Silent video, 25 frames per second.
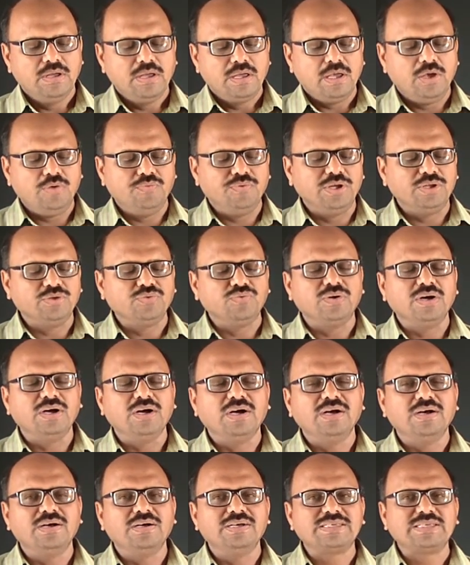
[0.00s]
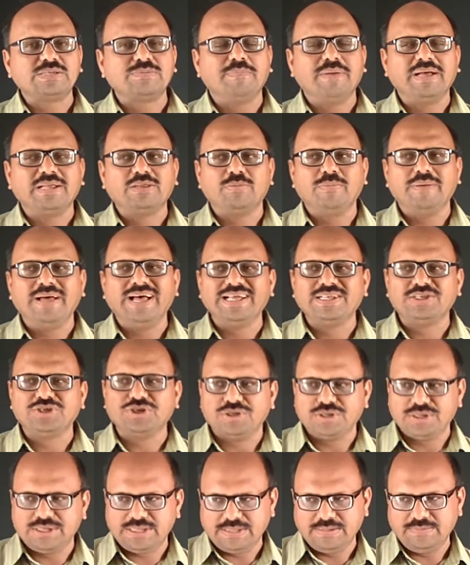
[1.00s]
even worse
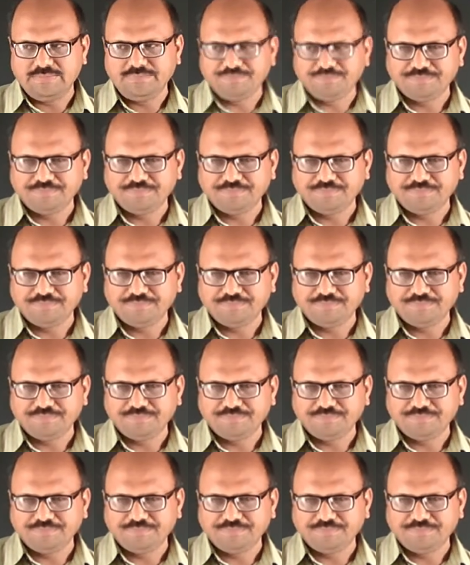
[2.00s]
mathematics.